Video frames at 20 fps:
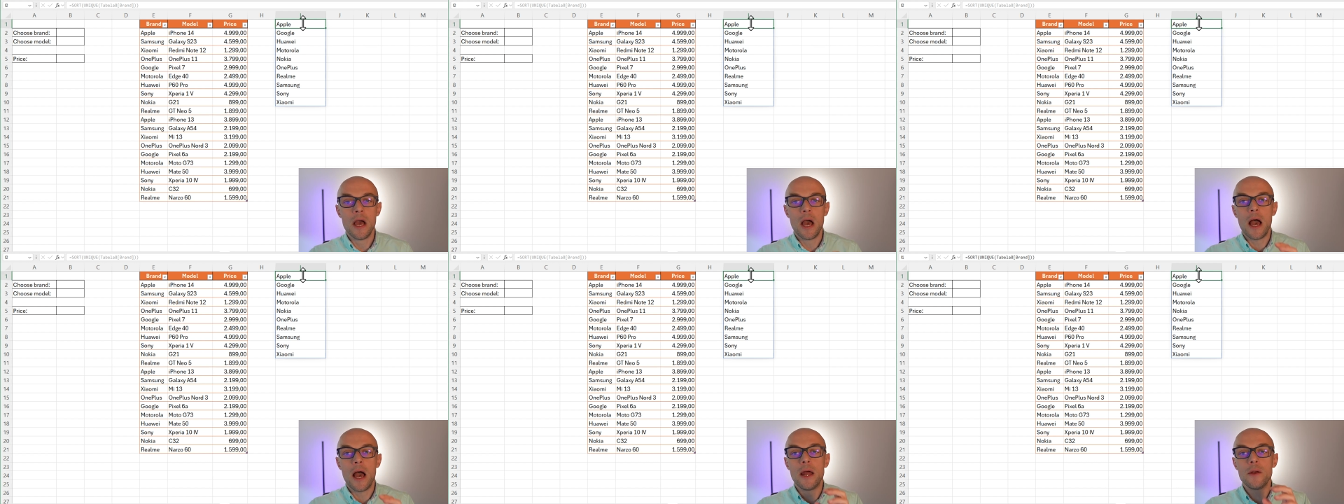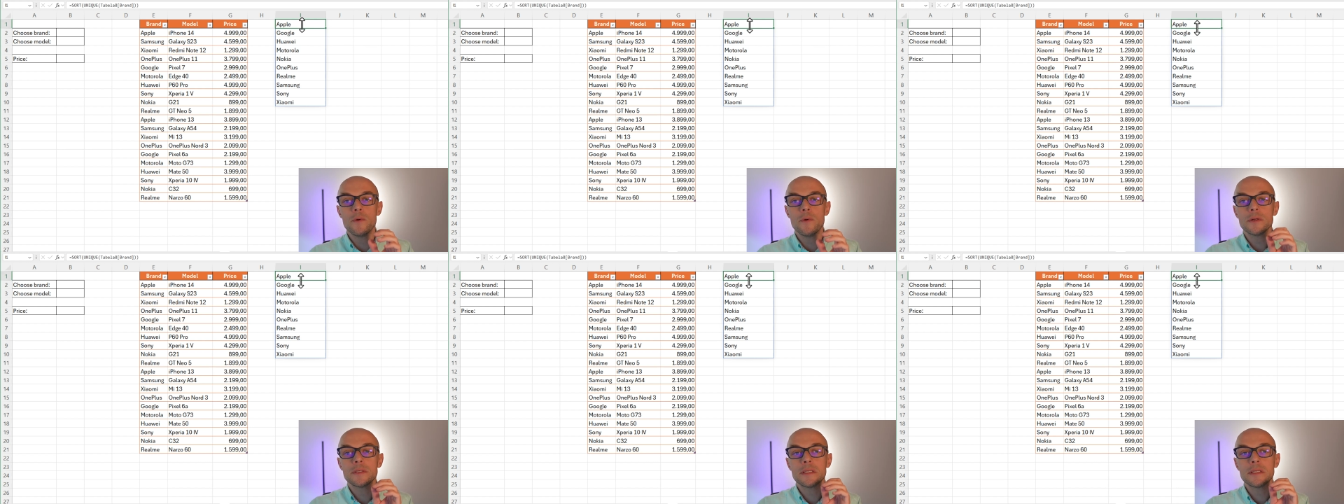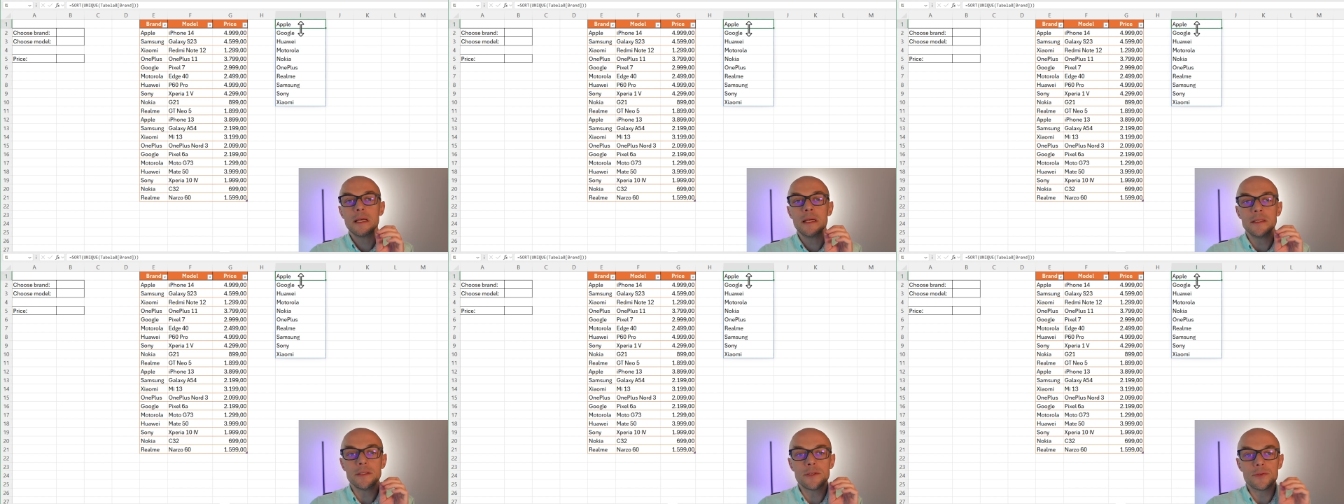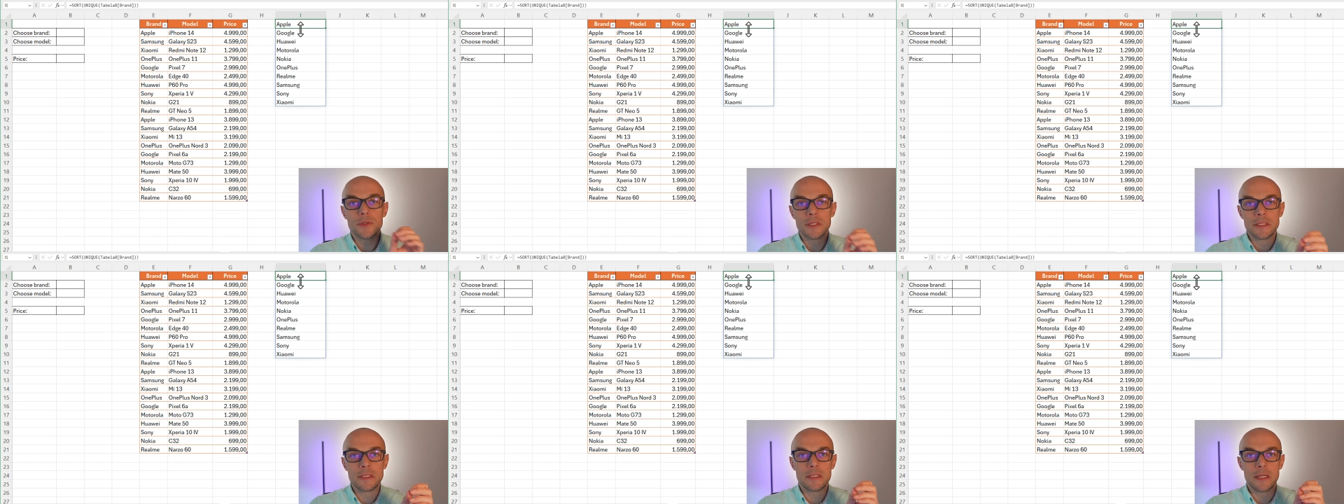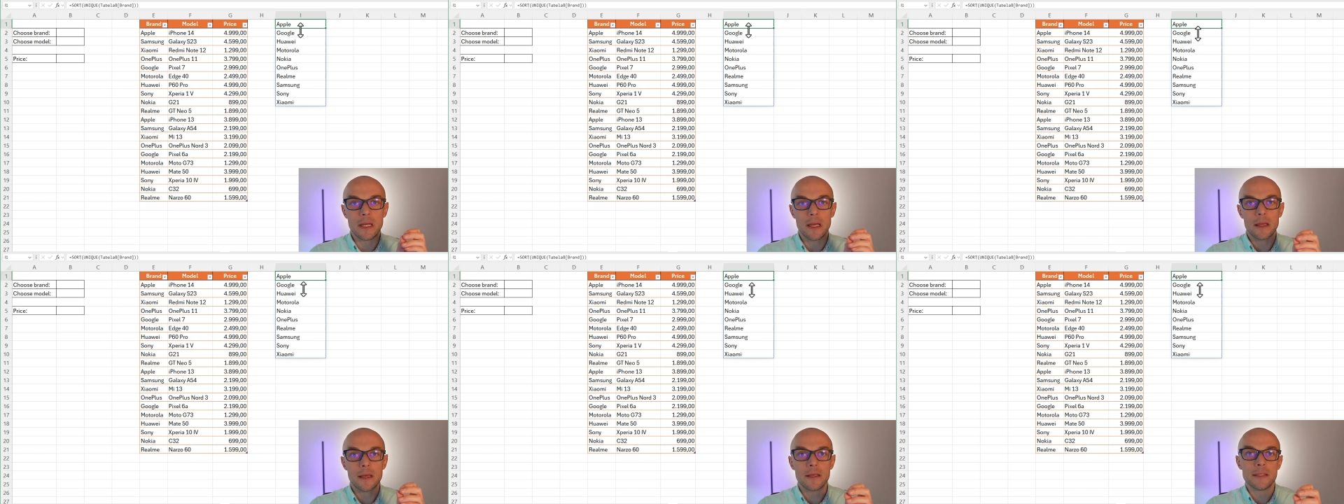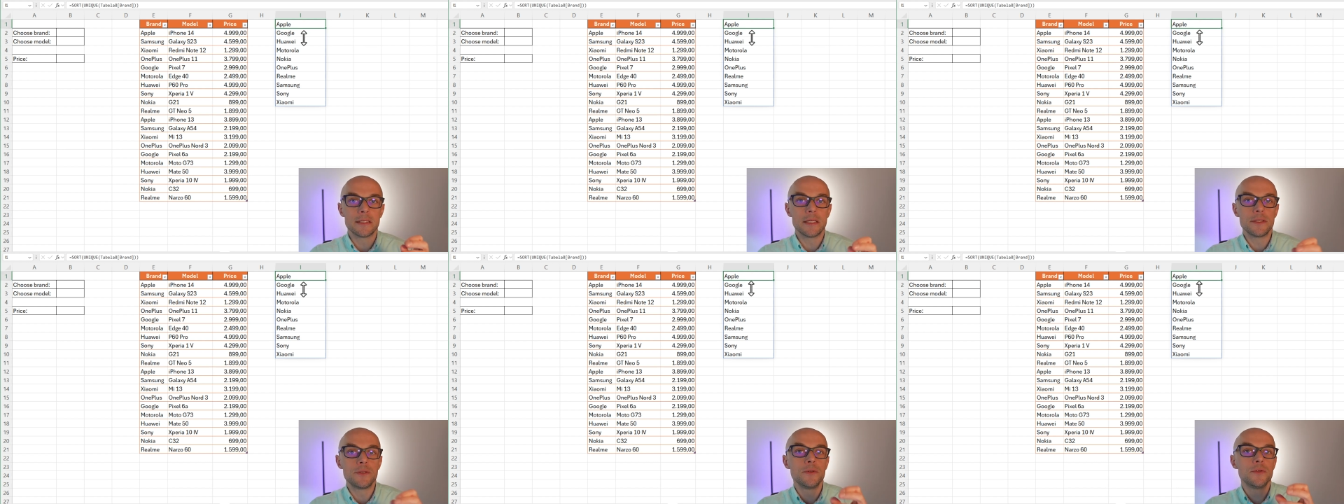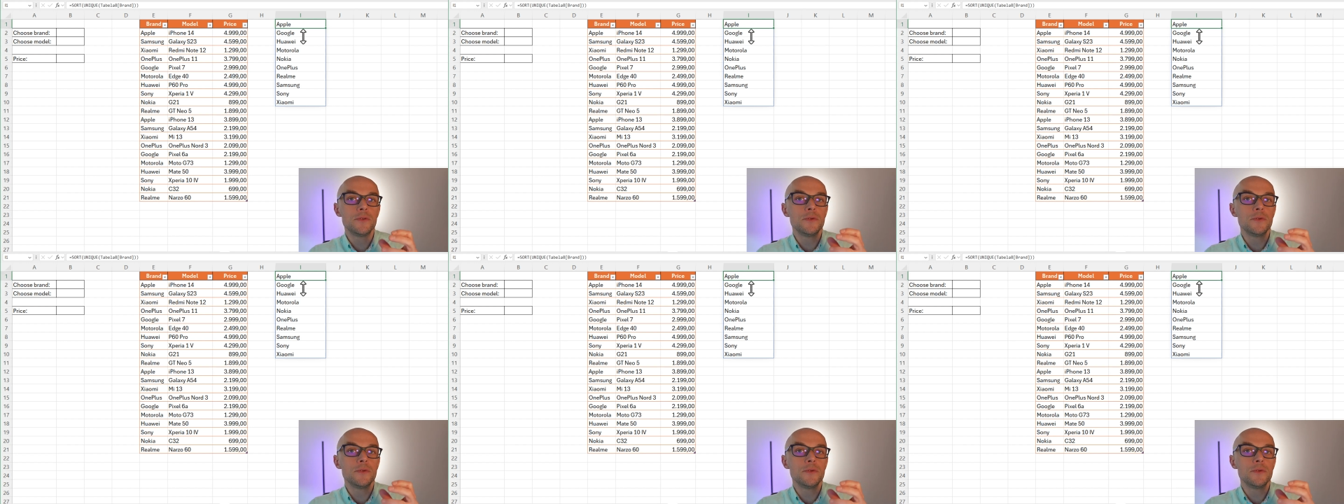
And what's interesting is that you